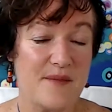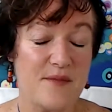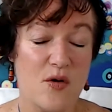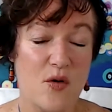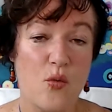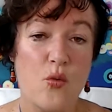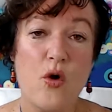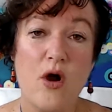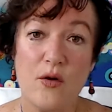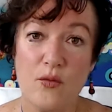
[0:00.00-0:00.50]

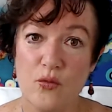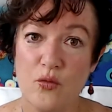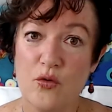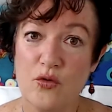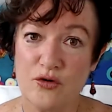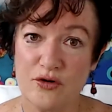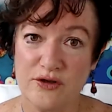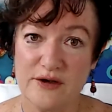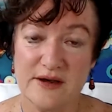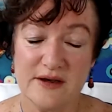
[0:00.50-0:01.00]
What
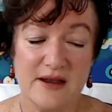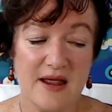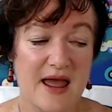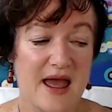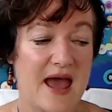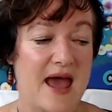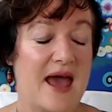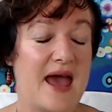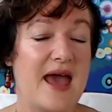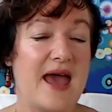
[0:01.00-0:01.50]
would
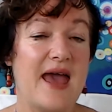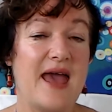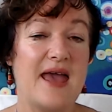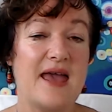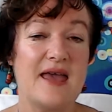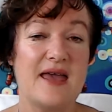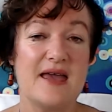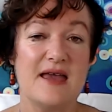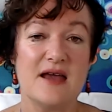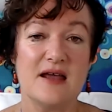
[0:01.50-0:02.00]

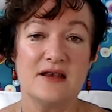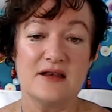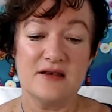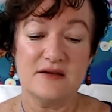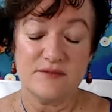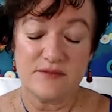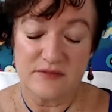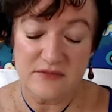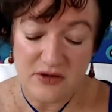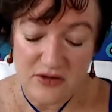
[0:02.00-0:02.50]
a
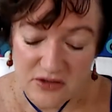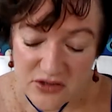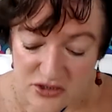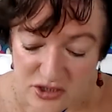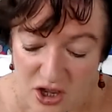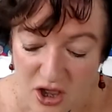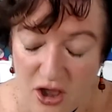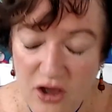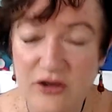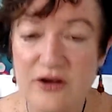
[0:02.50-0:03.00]

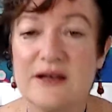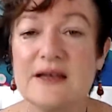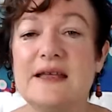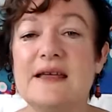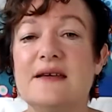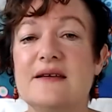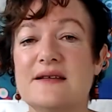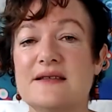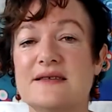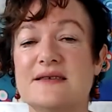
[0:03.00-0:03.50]

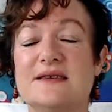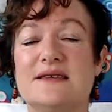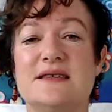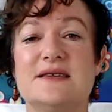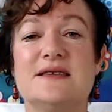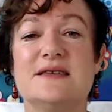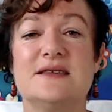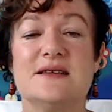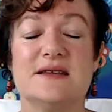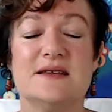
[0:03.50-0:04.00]
totally
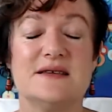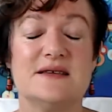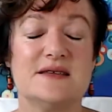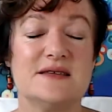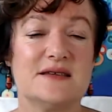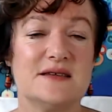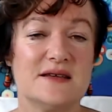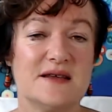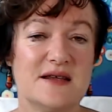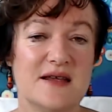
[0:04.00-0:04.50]

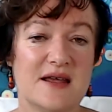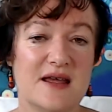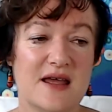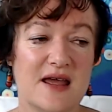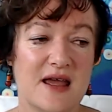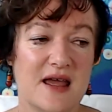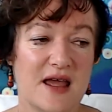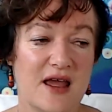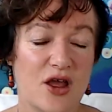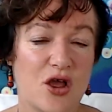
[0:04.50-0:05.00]
consistent
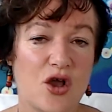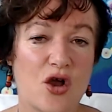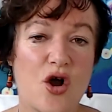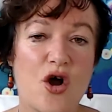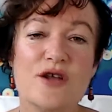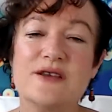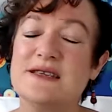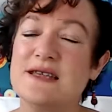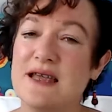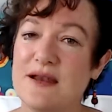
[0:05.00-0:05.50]

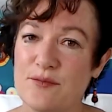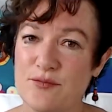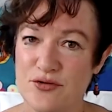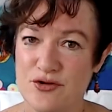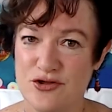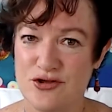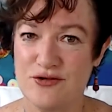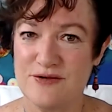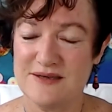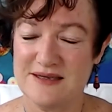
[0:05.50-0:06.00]
content
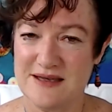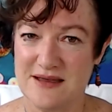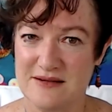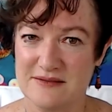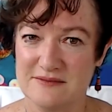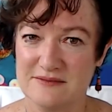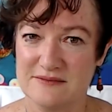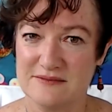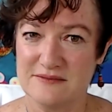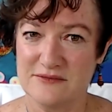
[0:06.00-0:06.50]
producer
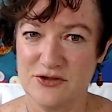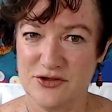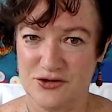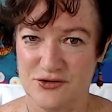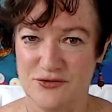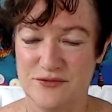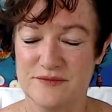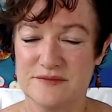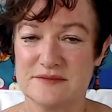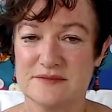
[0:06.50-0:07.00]

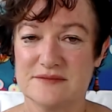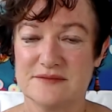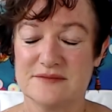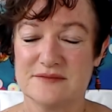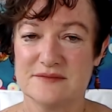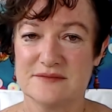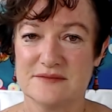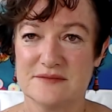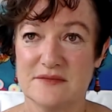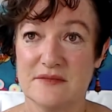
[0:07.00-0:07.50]
do?
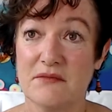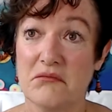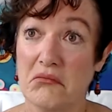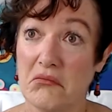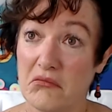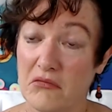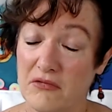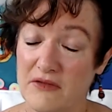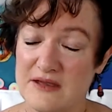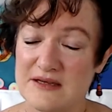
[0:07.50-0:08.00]

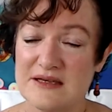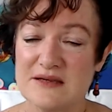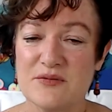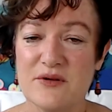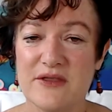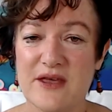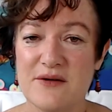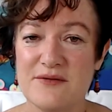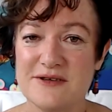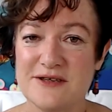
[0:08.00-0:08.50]
This is
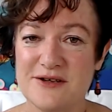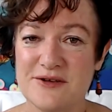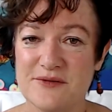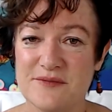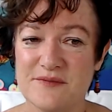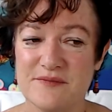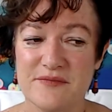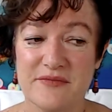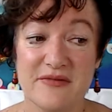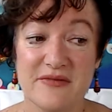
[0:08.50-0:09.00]
what they would do.
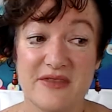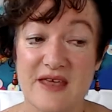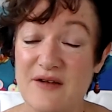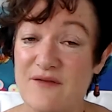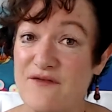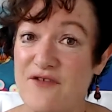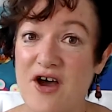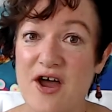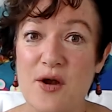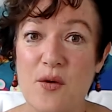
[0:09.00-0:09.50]
They'd
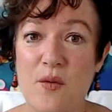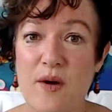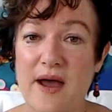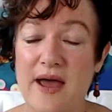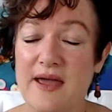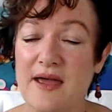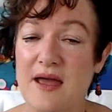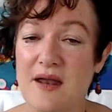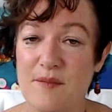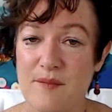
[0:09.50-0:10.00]
find a
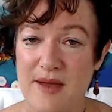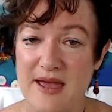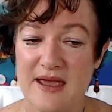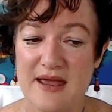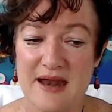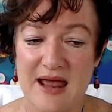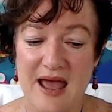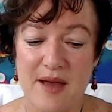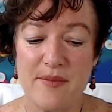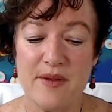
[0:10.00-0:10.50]
way and make
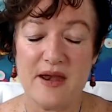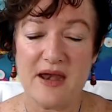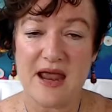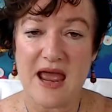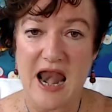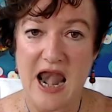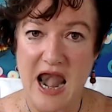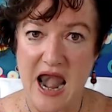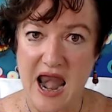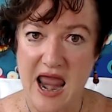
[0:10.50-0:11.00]
it happen
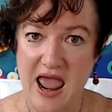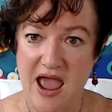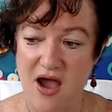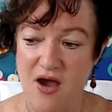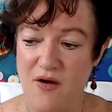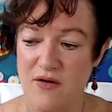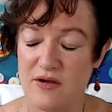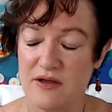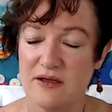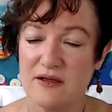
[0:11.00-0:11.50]

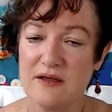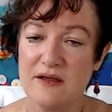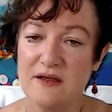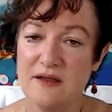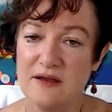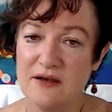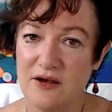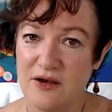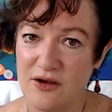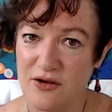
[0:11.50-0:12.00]
now,
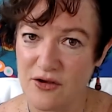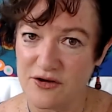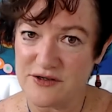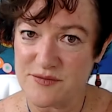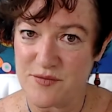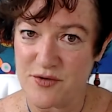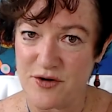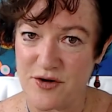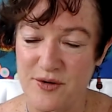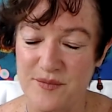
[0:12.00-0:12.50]
not
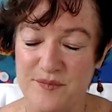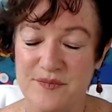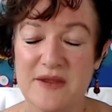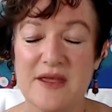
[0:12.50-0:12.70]
tomorrow.